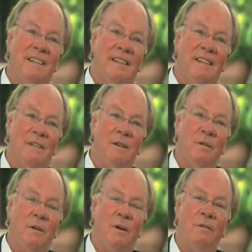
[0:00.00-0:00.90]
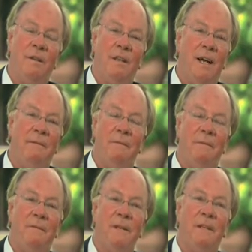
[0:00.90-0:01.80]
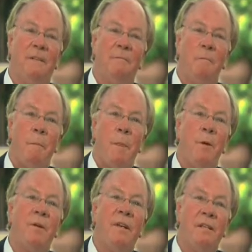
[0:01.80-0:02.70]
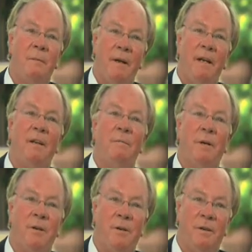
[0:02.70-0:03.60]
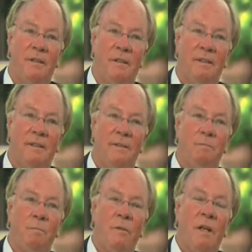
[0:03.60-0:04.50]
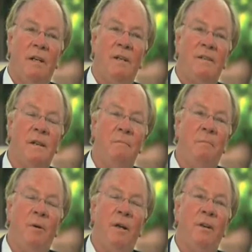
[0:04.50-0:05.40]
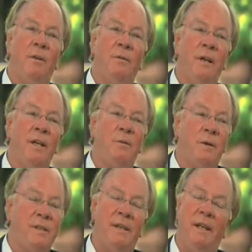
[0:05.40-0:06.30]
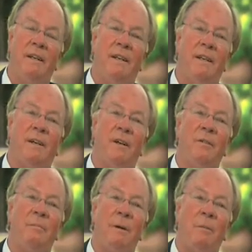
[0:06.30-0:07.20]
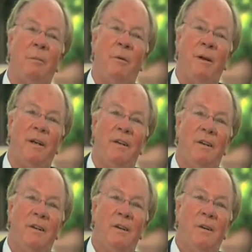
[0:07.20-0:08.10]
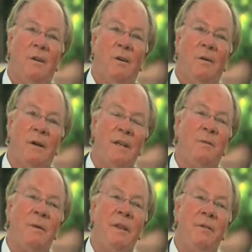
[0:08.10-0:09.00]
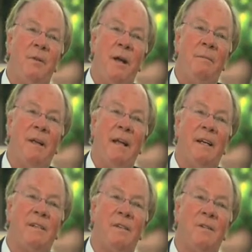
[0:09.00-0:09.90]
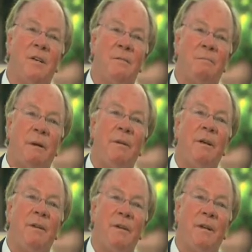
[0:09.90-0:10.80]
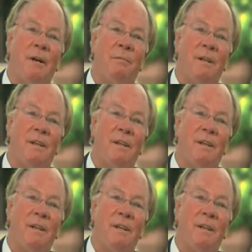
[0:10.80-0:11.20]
And so over the life of a field, you're dissipating the pressure. And at some point, you reach what's technically called the bubble point. That's when then trapped gas starts bubbling to the top.